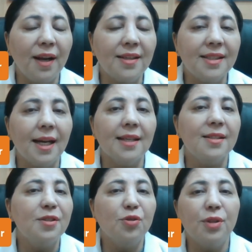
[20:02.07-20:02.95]
fatty
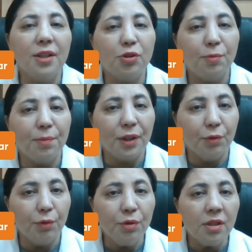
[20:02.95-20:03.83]
acids, so they should be
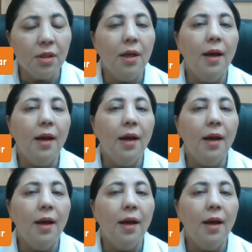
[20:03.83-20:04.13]
used.